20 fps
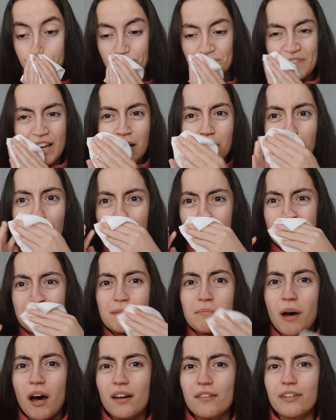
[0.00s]
I don't know. I was
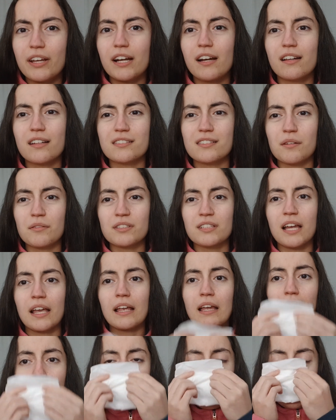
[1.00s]
demotivated because I was
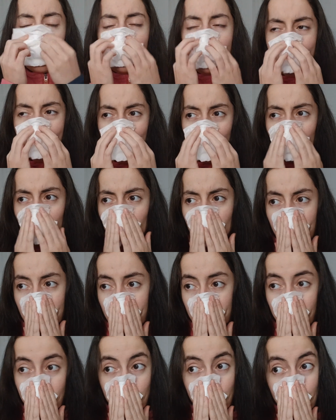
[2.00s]
like,
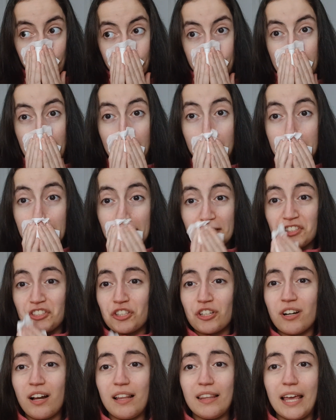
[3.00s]
I'm not
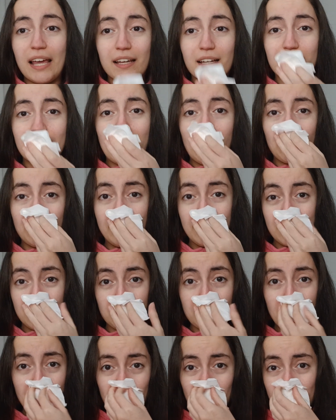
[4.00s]
sure I like accounting as
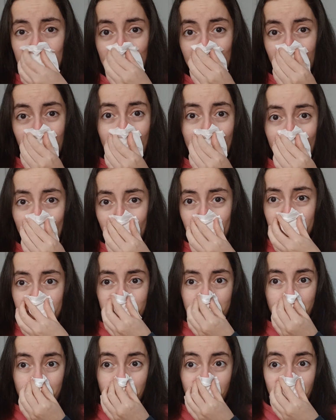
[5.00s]
much as I thought,
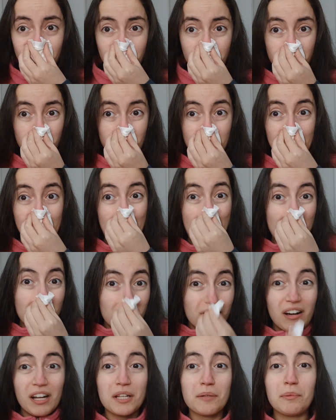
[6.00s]
and I
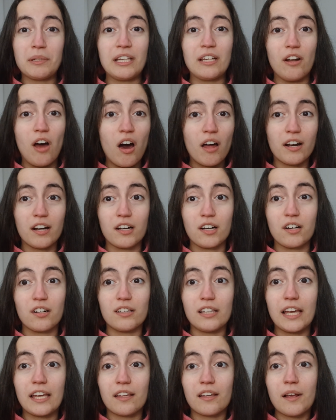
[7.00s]
don't want to be an auditor.
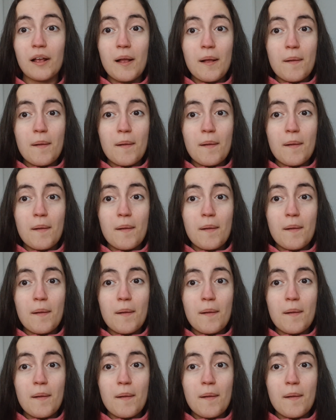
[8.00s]
Like,